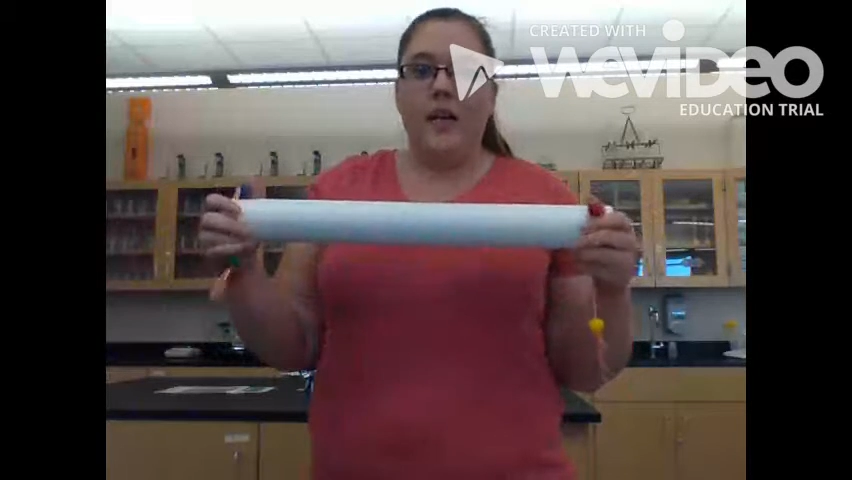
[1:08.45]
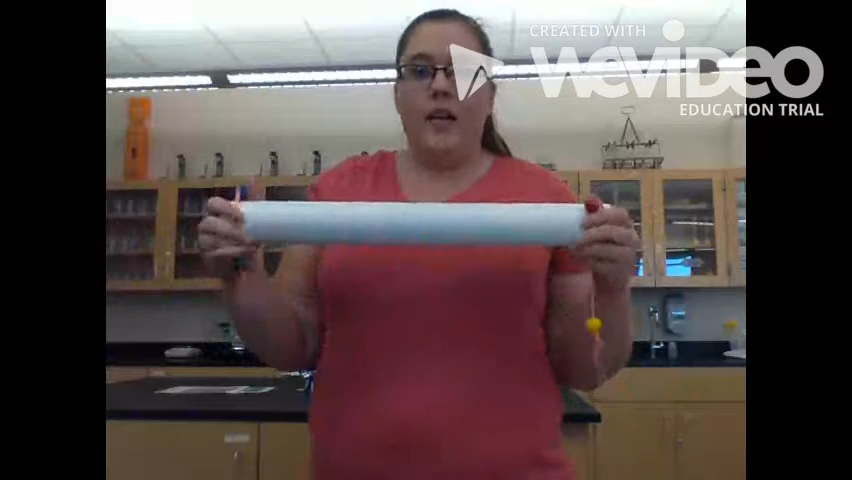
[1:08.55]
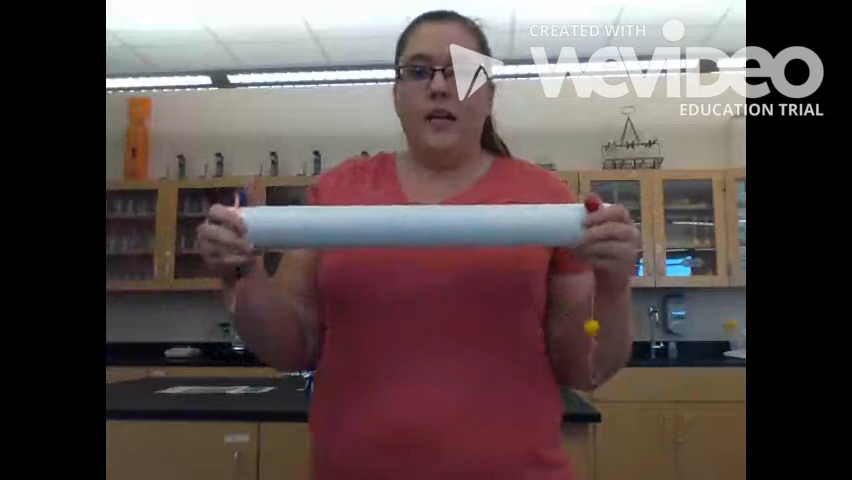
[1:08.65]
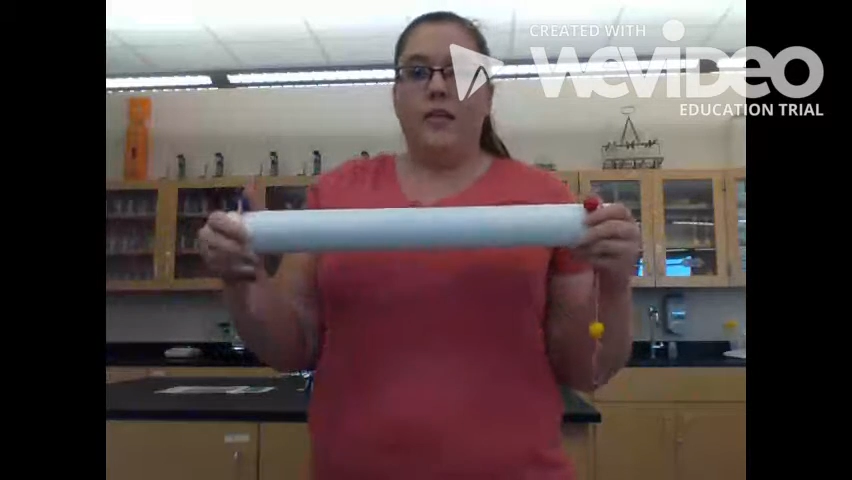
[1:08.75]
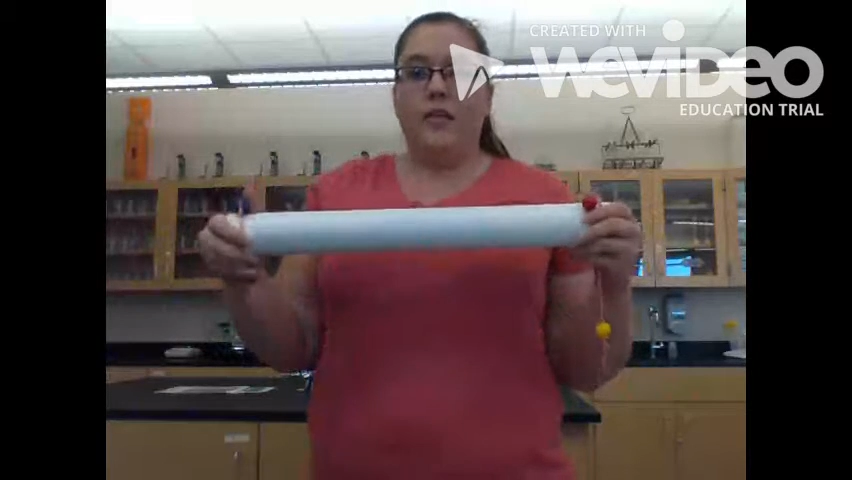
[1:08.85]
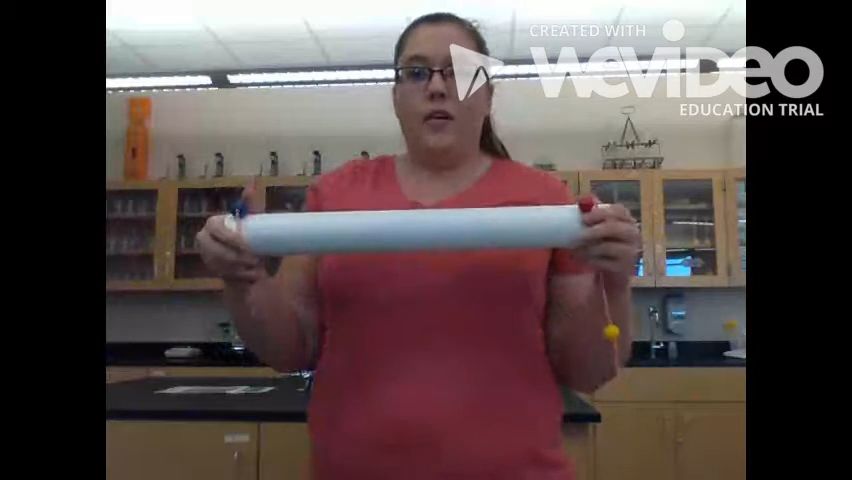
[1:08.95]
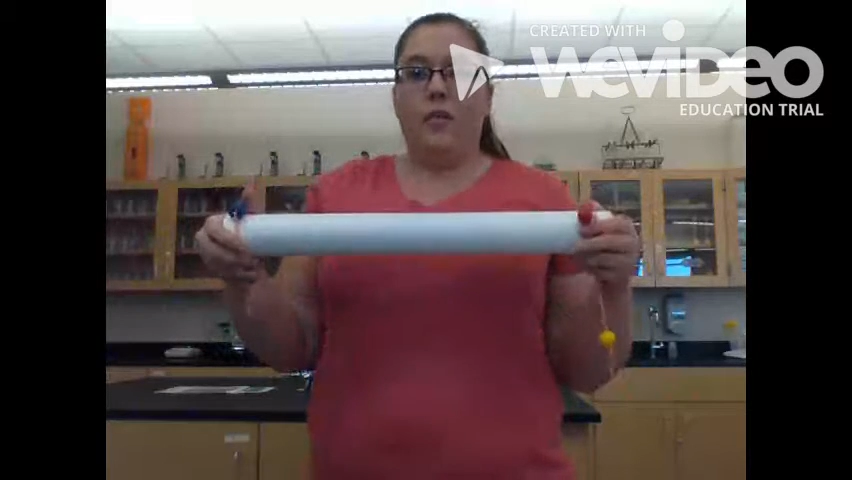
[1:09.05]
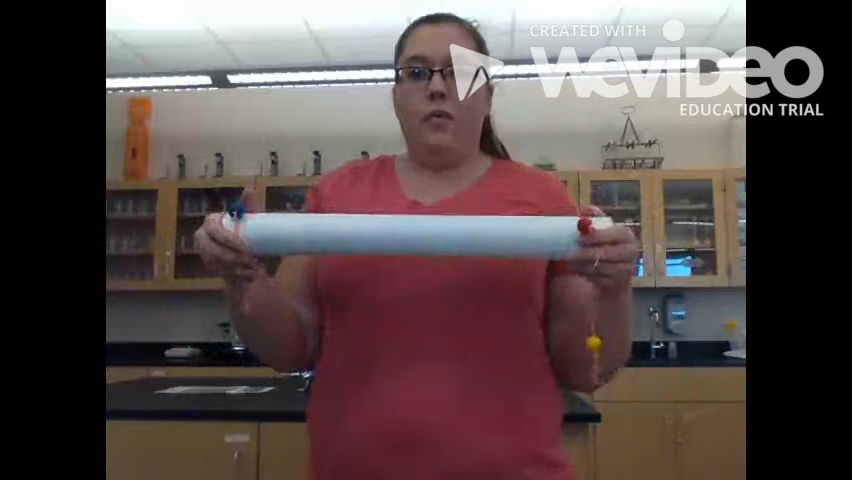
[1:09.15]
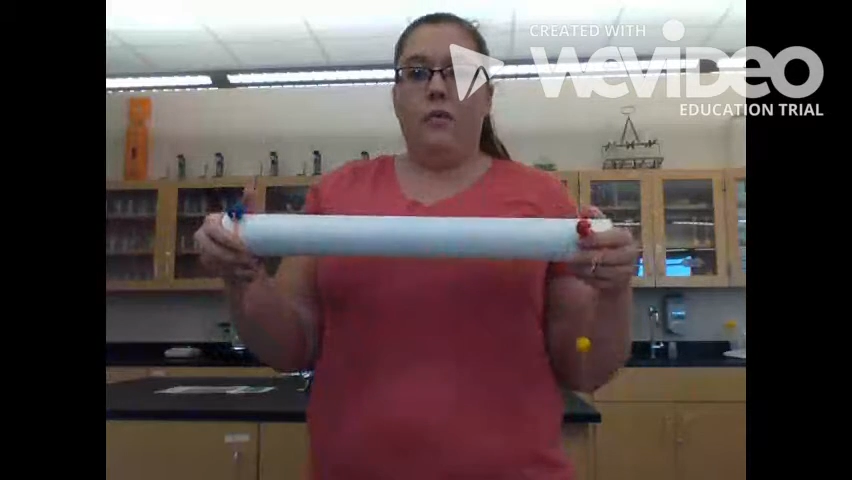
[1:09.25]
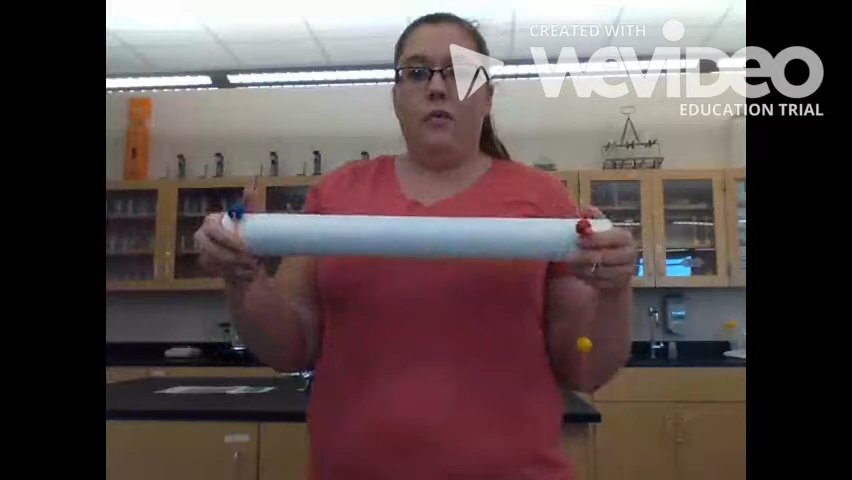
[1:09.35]
And
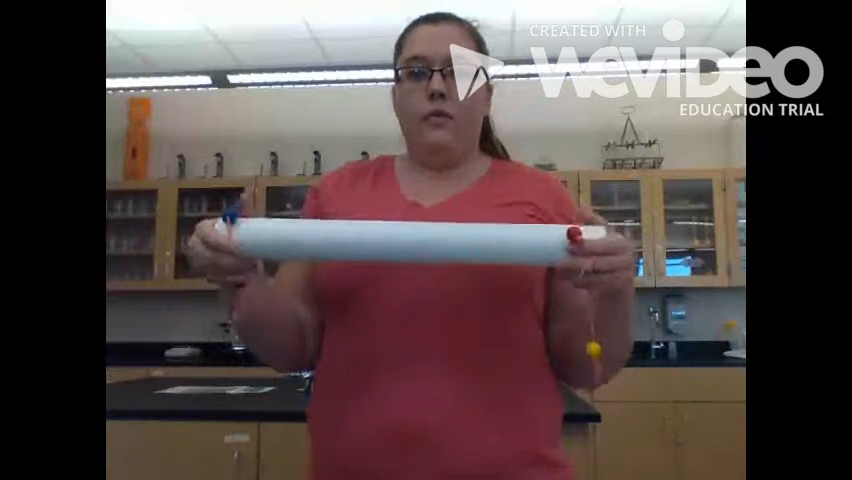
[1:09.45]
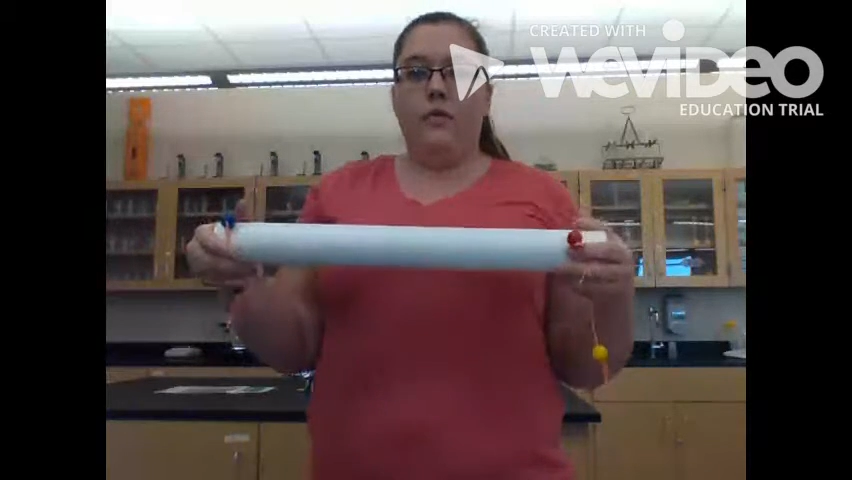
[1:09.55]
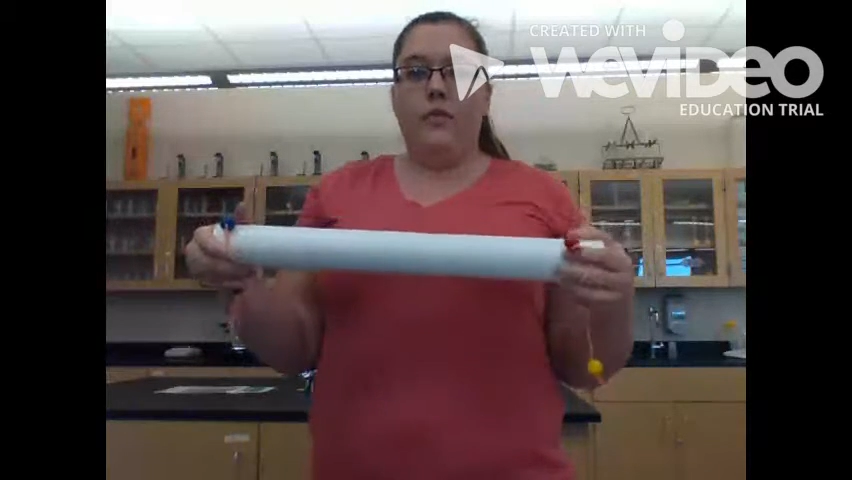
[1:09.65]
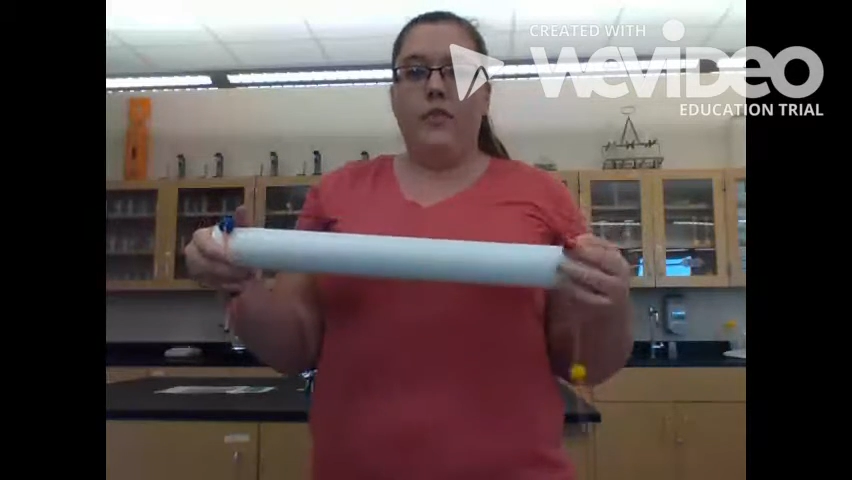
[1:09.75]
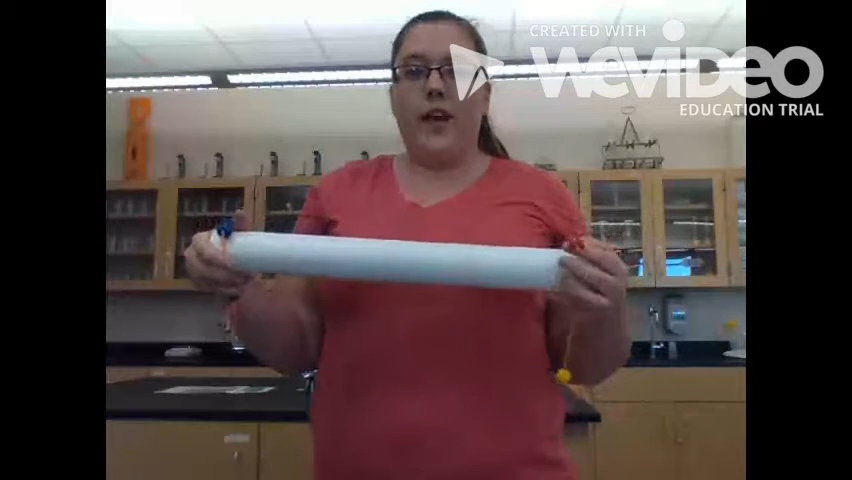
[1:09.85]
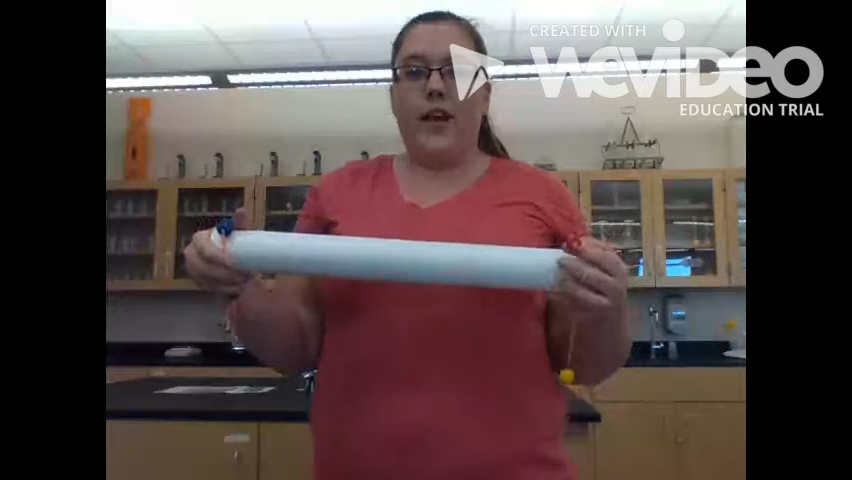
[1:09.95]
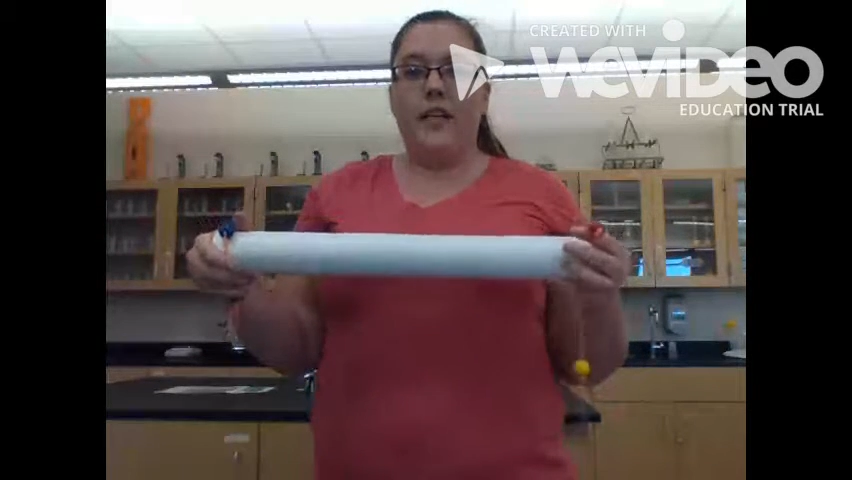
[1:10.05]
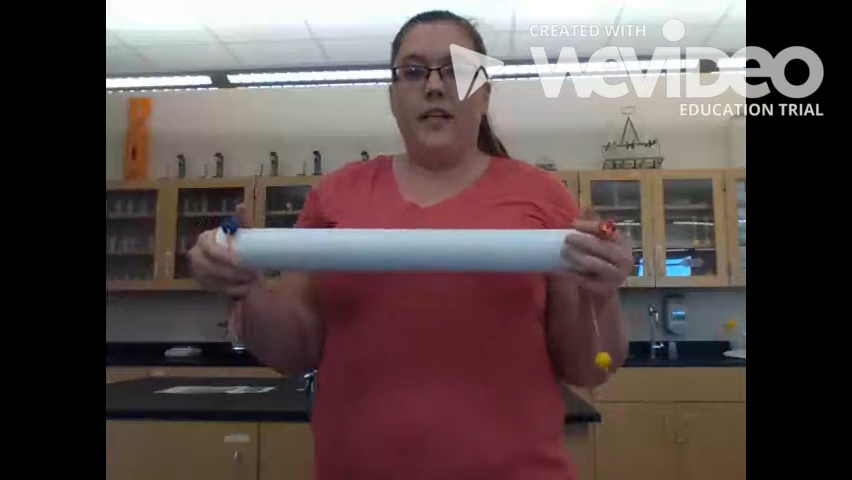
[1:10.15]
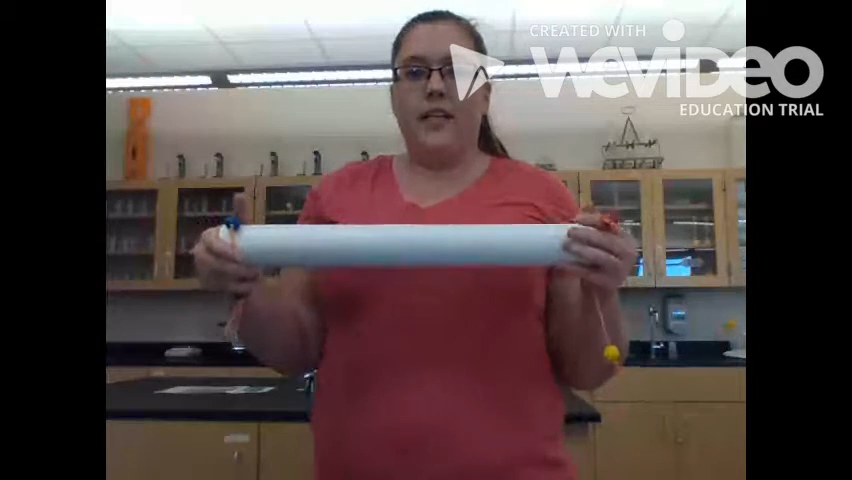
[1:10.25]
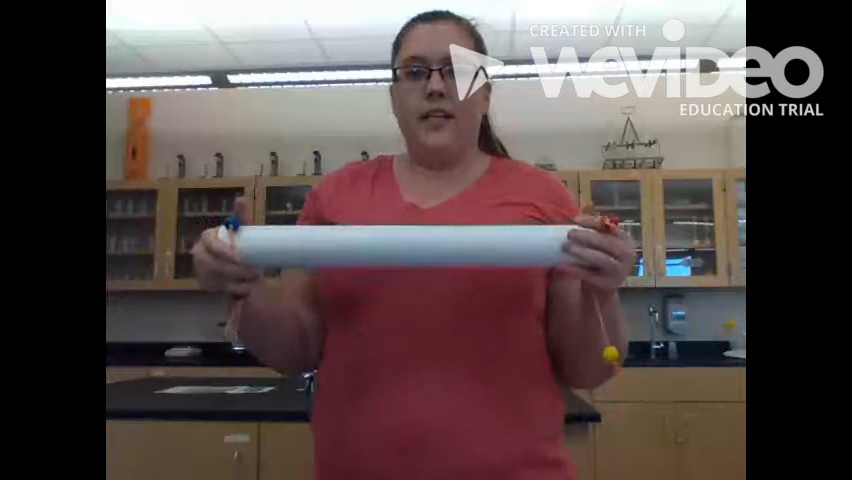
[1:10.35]
so
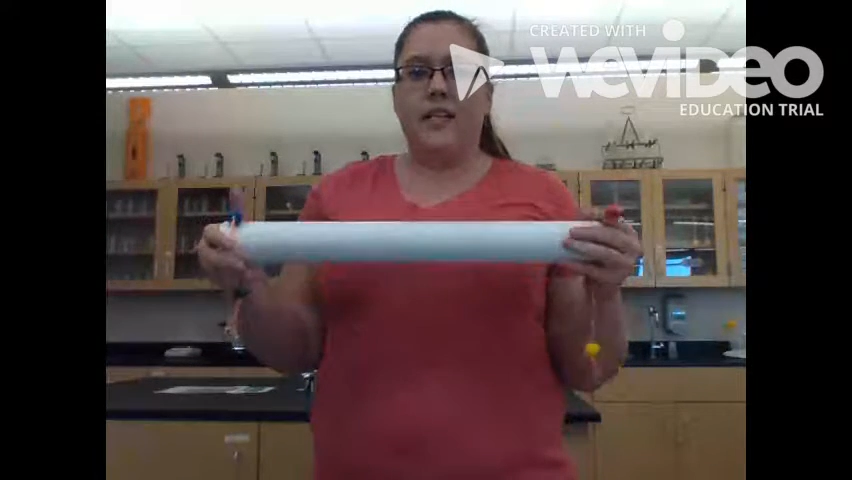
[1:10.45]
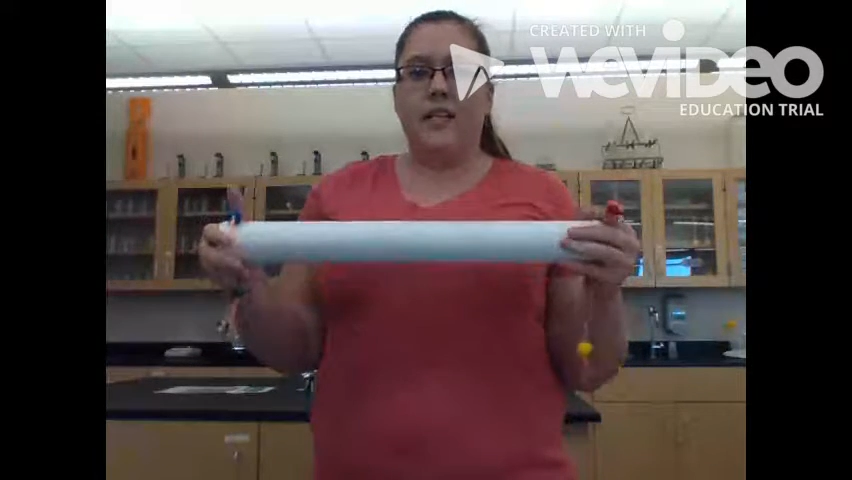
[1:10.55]
scientists